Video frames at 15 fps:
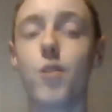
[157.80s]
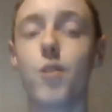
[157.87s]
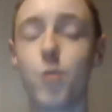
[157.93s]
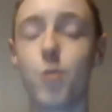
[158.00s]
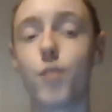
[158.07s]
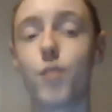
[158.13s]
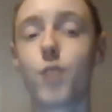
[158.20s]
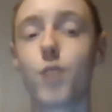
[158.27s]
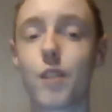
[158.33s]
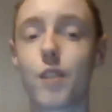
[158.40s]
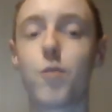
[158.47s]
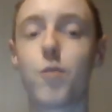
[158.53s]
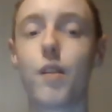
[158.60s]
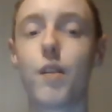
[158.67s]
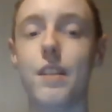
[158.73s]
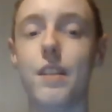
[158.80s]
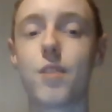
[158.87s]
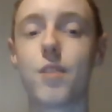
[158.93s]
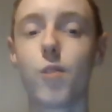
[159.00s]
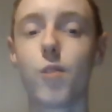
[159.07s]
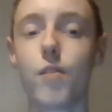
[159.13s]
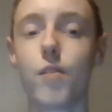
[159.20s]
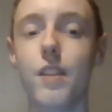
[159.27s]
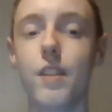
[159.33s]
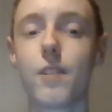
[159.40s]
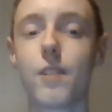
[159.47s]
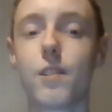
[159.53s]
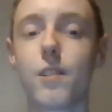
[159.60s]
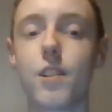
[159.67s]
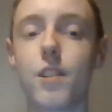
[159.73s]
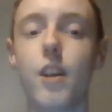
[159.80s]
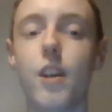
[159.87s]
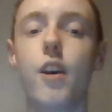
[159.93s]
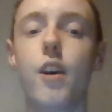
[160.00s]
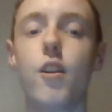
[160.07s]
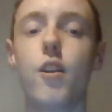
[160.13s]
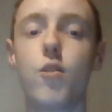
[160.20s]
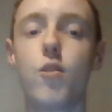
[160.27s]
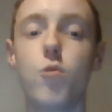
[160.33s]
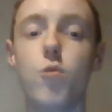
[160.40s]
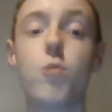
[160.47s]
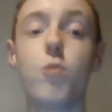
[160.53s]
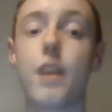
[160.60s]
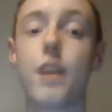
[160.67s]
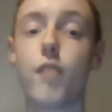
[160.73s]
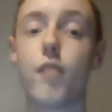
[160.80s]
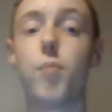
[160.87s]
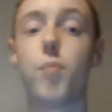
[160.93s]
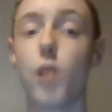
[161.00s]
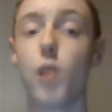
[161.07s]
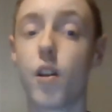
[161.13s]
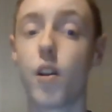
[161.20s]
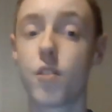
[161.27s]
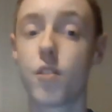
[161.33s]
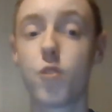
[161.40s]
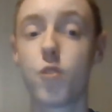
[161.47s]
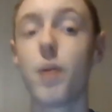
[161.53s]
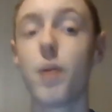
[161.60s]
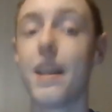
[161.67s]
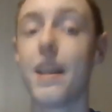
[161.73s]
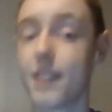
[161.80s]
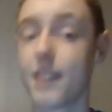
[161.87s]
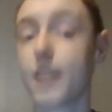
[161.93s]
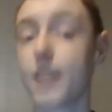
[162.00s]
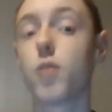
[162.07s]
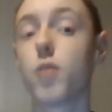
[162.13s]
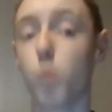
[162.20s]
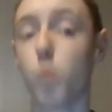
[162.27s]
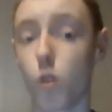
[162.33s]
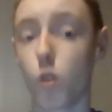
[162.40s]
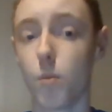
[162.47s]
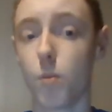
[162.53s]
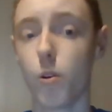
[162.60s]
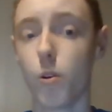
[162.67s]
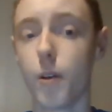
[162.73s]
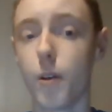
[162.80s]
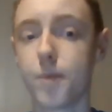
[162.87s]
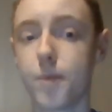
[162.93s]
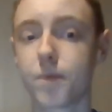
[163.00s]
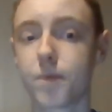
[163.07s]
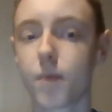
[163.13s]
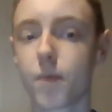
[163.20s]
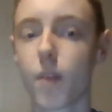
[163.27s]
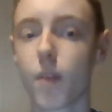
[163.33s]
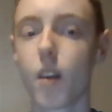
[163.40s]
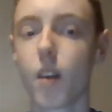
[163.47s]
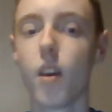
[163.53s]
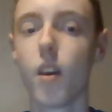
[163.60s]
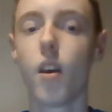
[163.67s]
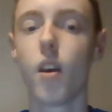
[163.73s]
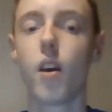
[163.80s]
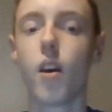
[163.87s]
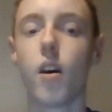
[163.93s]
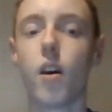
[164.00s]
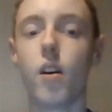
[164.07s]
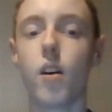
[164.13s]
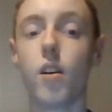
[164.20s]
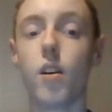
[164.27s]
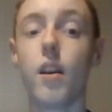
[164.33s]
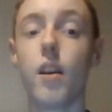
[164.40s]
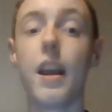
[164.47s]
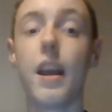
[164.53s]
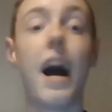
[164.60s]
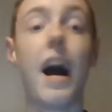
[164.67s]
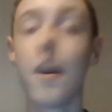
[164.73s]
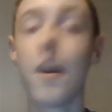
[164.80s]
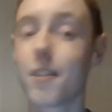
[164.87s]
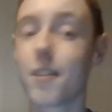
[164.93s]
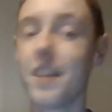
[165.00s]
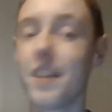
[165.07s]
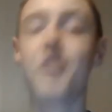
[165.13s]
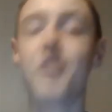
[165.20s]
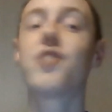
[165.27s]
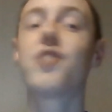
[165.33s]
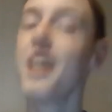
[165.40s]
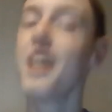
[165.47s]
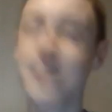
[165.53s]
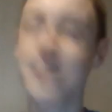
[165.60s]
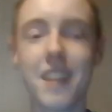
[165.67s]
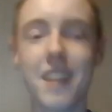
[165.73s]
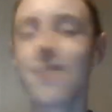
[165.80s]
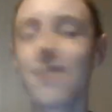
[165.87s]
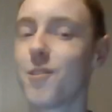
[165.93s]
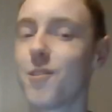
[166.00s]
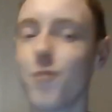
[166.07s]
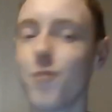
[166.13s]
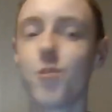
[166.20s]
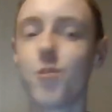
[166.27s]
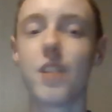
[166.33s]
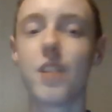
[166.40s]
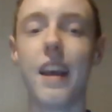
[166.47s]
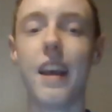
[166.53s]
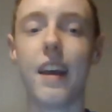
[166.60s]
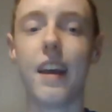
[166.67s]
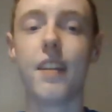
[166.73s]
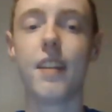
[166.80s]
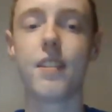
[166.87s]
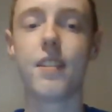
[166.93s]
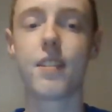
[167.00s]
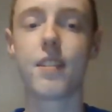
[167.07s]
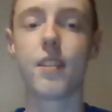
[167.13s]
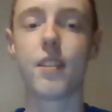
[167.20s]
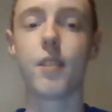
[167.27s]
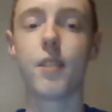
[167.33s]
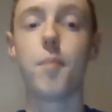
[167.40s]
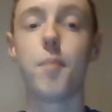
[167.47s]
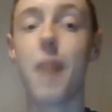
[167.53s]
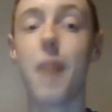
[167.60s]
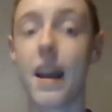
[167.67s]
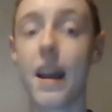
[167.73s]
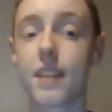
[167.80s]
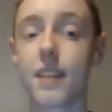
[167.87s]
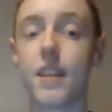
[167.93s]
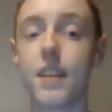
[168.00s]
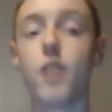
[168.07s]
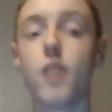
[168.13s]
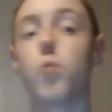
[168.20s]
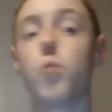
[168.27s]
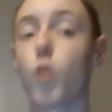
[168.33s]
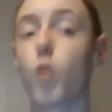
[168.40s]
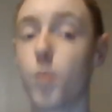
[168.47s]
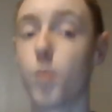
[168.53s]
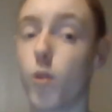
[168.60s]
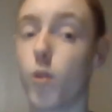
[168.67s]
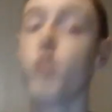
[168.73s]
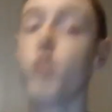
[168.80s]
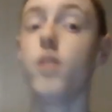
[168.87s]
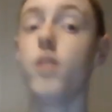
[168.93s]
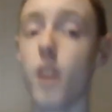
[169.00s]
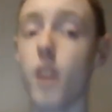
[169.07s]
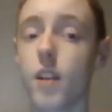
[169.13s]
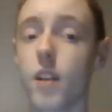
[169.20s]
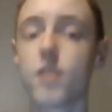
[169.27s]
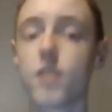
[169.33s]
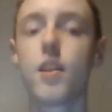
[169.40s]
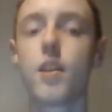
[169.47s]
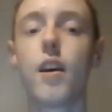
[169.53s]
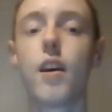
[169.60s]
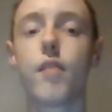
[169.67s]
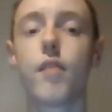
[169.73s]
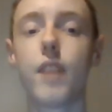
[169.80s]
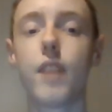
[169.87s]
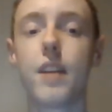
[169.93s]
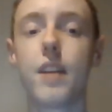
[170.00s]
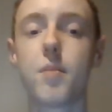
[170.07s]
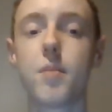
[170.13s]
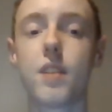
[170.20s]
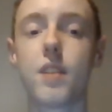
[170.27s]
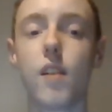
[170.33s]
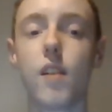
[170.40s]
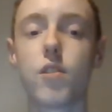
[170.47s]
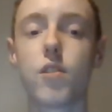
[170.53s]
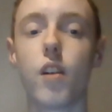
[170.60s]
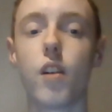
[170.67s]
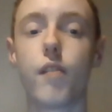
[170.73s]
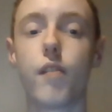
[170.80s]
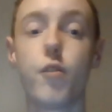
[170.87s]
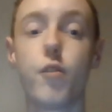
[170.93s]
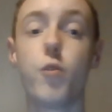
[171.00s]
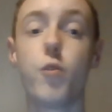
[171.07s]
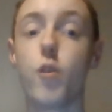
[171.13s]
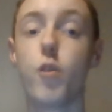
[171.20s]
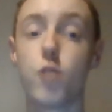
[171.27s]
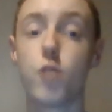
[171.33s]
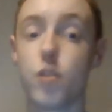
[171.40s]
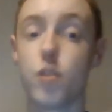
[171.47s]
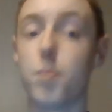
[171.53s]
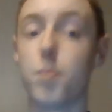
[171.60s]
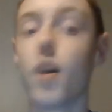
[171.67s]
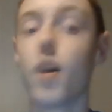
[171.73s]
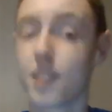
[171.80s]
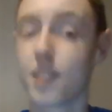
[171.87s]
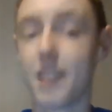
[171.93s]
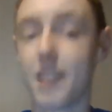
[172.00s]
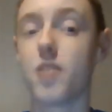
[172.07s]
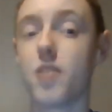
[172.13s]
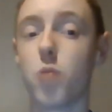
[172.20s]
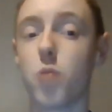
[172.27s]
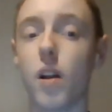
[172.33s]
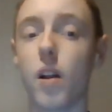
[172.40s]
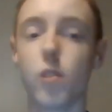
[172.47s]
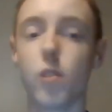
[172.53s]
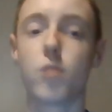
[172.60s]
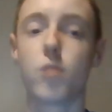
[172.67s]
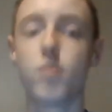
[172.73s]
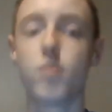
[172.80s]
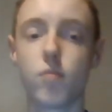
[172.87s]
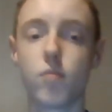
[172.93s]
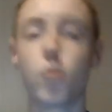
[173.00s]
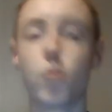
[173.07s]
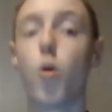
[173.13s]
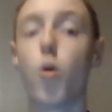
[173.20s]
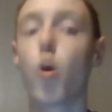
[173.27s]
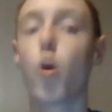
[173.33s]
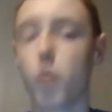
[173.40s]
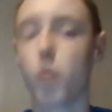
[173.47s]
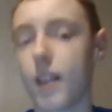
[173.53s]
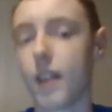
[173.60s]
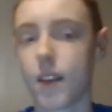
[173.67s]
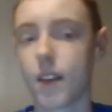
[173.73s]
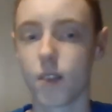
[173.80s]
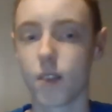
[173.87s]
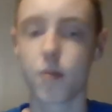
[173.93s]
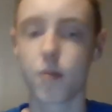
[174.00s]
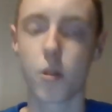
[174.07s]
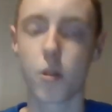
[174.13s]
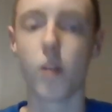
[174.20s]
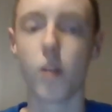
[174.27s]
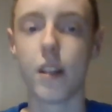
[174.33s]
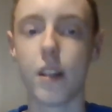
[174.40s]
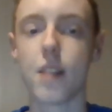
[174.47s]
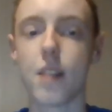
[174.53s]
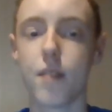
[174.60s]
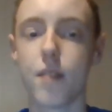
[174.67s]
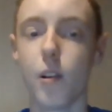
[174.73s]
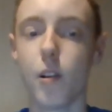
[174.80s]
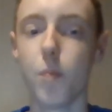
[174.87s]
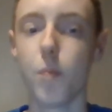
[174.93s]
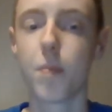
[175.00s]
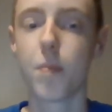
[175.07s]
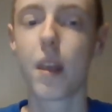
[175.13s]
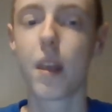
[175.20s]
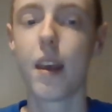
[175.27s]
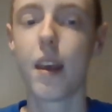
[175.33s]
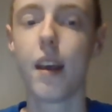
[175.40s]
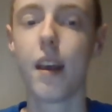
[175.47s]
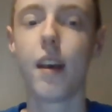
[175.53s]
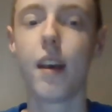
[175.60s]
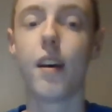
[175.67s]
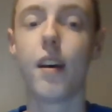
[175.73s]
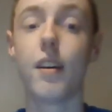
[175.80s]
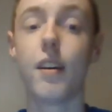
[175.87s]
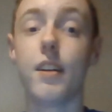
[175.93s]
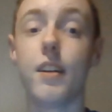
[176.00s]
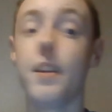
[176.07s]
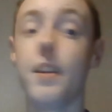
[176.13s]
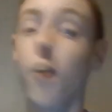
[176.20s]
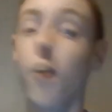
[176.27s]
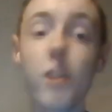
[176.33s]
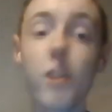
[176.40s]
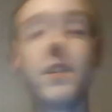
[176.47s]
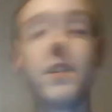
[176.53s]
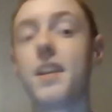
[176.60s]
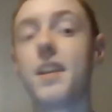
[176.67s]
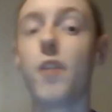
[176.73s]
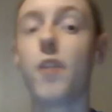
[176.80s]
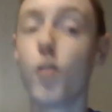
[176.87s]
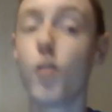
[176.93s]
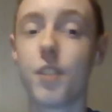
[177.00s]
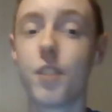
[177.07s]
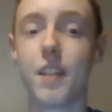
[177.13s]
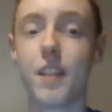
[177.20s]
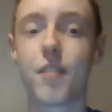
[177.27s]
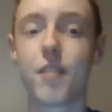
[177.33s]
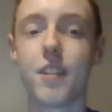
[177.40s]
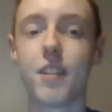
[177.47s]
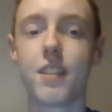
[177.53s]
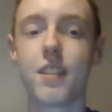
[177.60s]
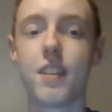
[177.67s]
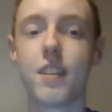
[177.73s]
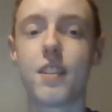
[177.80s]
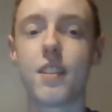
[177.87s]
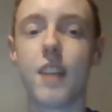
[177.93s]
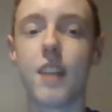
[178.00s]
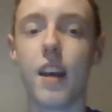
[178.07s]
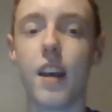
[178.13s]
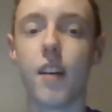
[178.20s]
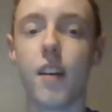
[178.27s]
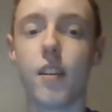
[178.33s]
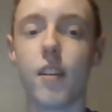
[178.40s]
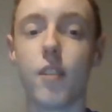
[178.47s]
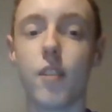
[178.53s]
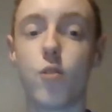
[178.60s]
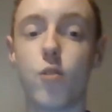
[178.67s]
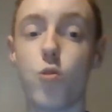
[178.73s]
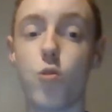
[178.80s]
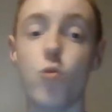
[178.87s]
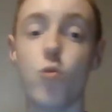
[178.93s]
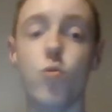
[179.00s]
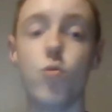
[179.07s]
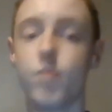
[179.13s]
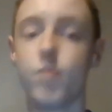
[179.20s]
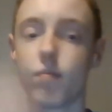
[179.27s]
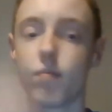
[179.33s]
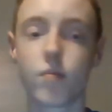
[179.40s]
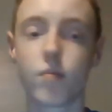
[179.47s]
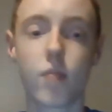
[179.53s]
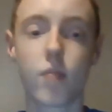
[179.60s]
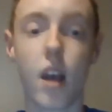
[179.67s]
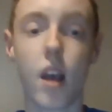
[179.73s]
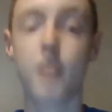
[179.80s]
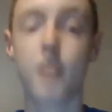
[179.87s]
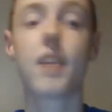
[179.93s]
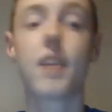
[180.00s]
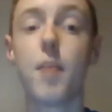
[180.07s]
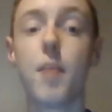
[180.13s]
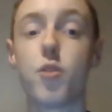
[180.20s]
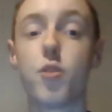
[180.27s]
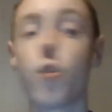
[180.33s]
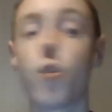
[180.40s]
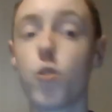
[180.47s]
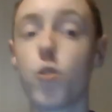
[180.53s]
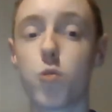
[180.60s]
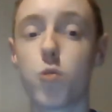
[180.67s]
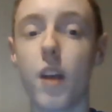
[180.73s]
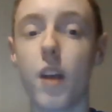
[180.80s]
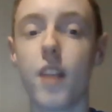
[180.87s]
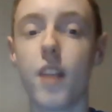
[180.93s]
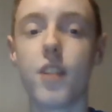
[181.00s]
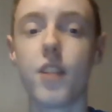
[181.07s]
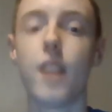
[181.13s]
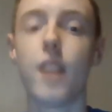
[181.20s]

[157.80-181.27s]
the front of one of the assault vehicles to give blood to a sick warboy. A high-octane chase ensues, and Max and the warboy, Nux, find themselves on Furiosa's bus as well, or war rig as it's called in this film. They all need to get over the differences to escape Joe's rage and